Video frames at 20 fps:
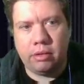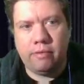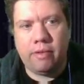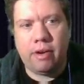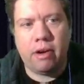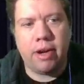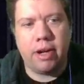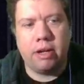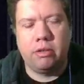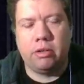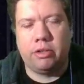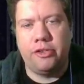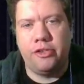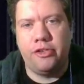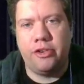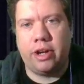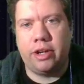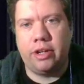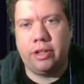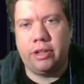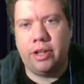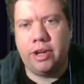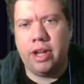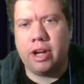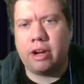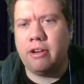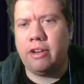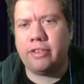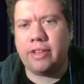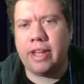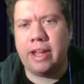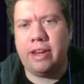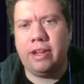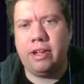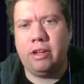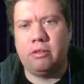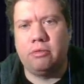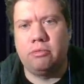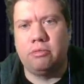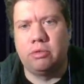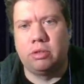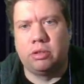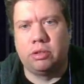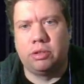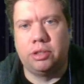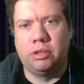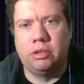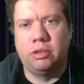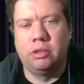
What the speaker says: Very cool, Jonathan. Yeah, Chris Candido rule.